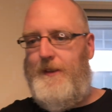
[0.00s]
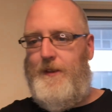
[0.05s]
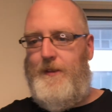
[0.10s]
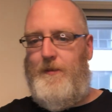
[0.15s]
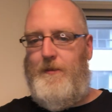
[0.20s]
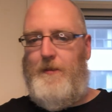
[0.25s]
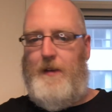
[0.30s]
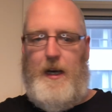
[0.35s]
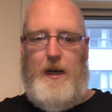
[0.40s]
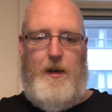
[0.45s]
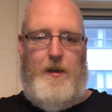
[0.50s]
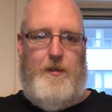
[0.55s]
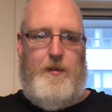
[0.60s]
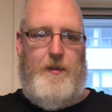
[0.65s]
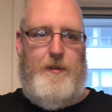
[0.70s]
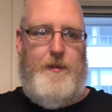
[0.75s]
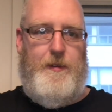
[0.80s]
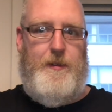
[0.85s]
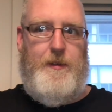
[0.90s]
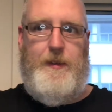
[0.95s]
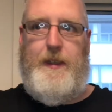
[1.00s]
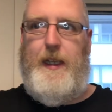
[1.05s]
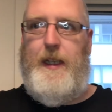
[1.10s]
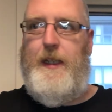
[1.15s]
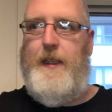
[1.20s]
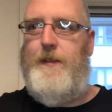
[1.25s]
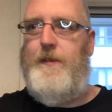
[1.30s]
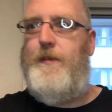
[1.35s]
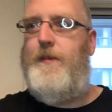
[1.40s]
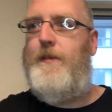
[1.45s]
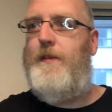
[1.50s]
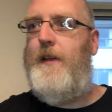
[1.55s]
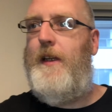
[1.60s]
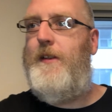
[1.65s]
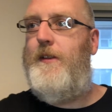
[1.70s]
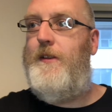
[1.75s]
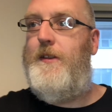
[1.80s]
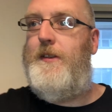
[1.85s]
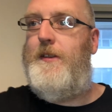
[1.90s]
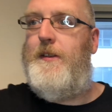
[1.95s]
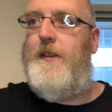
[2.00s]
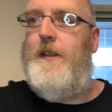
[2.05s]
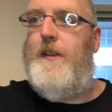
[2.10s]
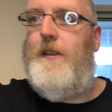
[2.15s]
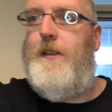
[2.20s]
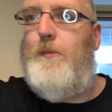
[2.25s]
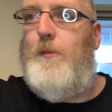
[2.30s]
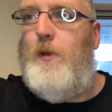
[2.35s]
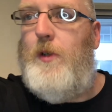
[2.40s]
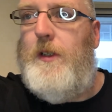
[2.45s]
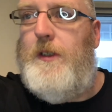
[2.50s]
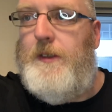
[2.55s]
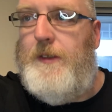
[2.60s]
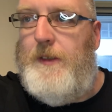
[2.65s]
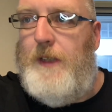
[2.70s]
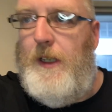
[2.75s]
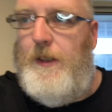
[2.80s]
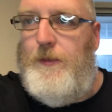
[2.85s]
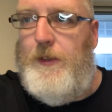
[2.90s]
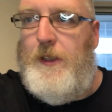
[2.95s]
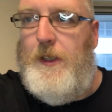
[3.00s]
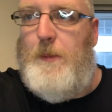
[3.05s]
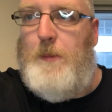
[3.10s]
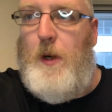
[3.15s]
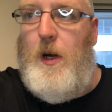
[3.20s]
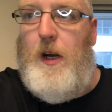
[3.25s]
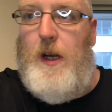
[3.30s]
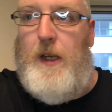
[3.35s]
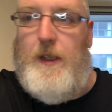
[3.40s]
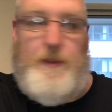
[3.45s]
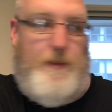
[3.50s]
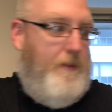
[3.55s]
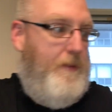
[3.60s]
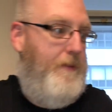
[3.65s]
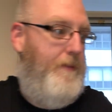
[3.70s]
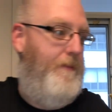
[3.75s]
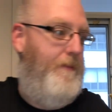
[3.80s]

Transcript: Wow, Dave. And there's still more stuff in the box.